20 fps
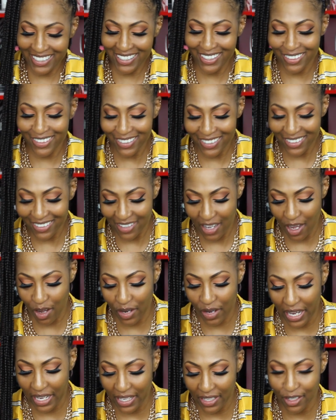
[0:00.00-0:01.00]

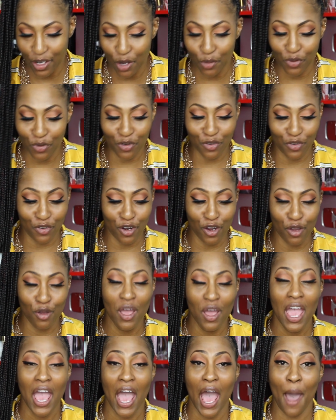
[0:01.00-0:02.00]
Okay, no, for
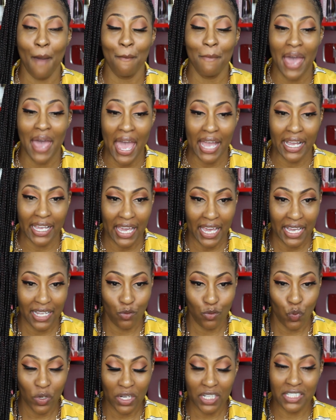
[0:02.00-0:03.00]
real. I'm back.
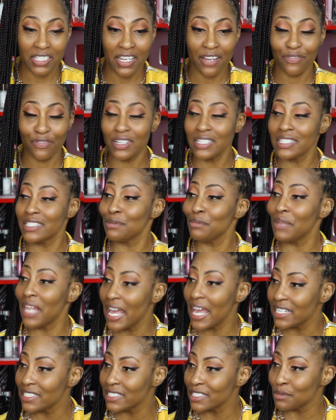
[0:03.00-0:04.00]
And what a difference some
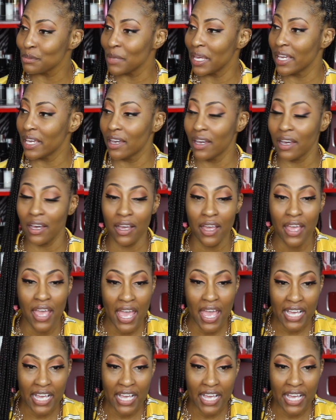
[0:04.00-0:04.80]
lashes make, huh?